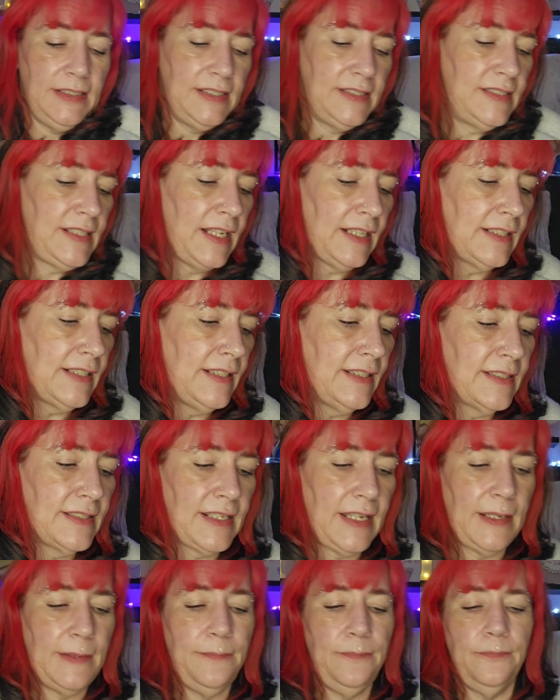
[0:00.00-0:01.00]
Exactly the
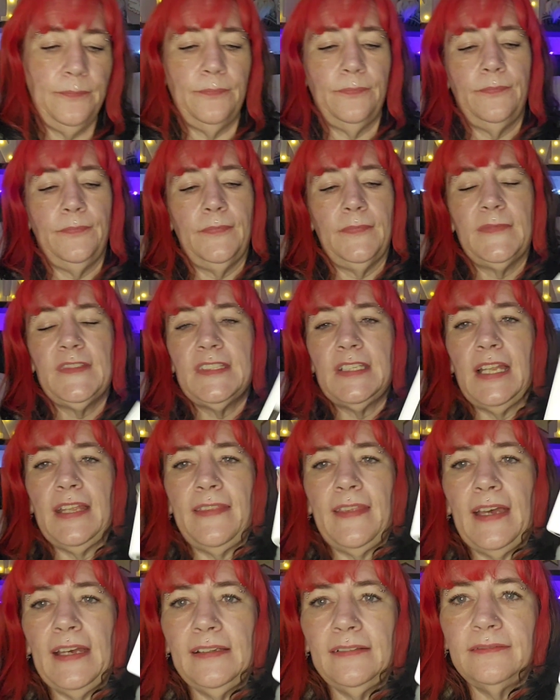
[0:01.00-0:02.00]
same. It's like
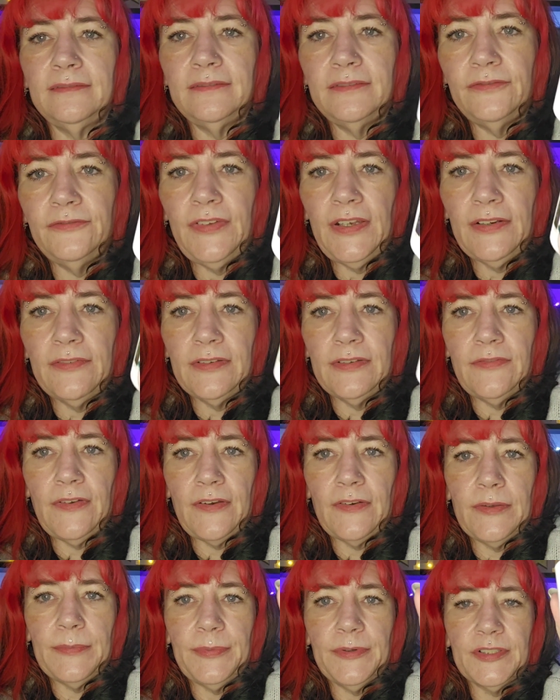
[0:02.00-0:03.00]
that. Very,
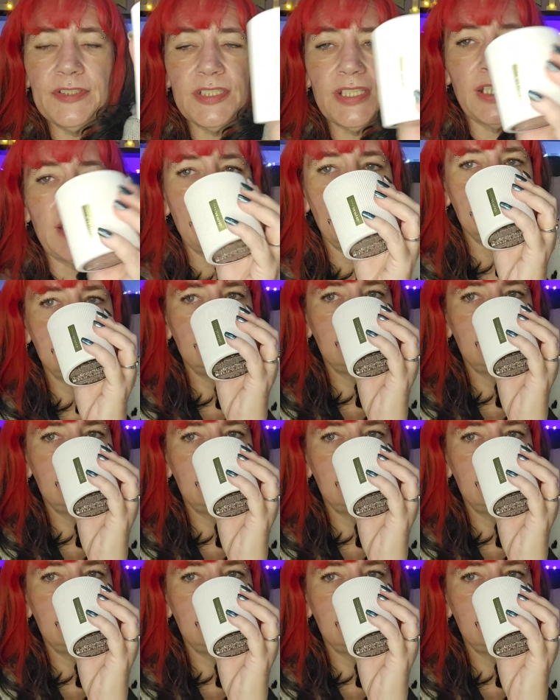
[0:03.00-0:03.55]
very pretty.